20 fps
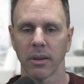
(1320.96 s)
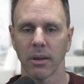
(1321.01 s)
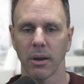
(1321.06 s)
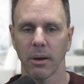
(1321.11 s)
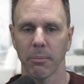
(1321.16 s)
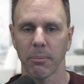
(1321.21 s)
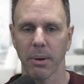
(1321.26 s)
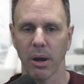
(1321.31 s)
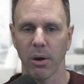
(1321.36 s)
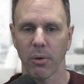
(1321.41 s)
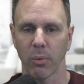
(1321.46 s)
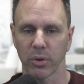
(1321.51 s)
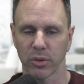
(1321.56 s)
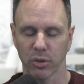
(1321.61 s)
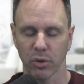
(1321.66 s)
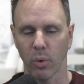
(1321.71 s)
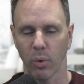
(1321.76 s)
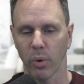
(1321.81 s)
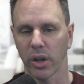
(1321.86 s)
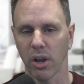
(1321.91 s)
about what's
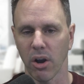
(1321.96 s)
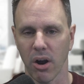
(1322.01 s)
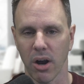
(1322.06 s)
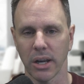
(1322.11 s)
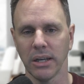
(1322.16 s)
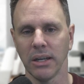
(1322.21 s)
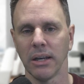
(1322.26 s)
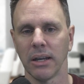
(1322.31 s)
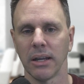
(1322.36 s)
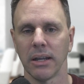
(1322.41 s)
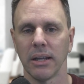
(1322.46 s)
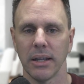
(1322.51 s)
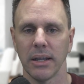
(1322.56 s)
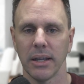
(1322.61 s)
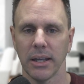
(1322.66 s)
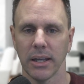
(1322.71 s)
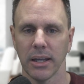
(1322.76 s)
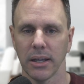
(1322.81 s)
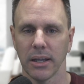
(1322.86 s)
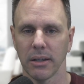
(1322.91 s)
going on,
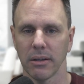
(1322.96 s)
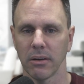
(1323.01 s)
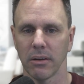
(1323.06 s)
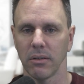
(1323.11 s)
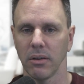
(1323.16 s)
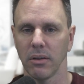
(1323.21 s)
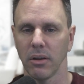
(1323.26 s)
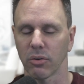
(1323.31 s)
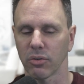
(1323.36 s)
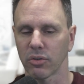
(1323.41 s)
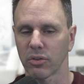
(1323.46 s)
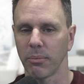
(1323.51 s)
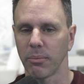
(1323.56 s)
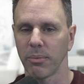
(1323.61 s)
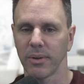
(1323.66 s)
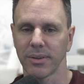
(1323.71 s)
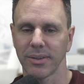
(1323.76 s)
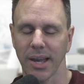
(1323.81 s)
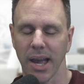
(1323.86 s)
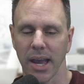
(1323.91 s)
and some of
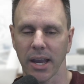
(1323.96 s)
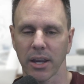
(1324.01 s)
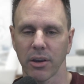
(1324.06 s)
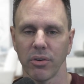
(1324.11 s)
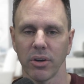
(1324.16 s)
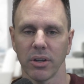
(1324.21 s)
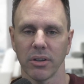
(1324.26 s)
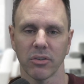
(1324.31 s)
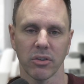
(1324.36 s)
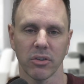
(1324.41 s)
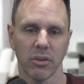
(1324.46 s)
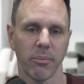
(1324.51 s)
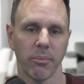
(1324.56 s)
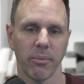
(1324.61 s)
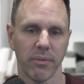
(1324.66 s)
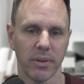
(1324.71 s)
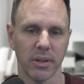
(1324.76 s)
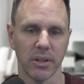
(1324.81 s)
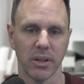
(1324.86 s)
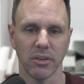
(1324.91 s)
it's accurate, some
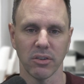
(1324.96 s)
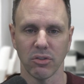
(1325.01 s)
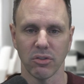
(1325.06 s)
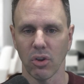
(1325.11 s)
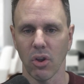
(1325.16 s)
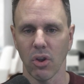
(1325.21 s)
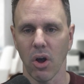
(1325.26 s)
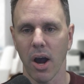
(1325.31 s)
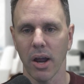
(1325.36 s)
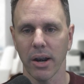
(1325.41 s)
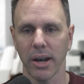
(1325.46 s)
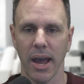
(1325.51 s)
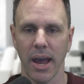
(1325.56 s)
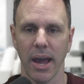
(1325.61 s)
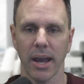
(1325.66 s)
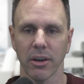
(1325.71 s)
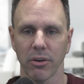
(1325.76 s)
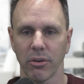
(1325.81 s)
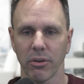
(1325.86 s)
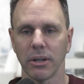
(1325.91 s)
of it is not
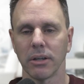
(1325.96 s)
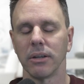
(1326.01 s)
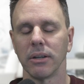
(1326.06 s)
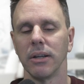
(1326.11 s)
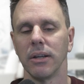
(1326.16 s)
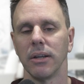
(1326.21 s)
accurate.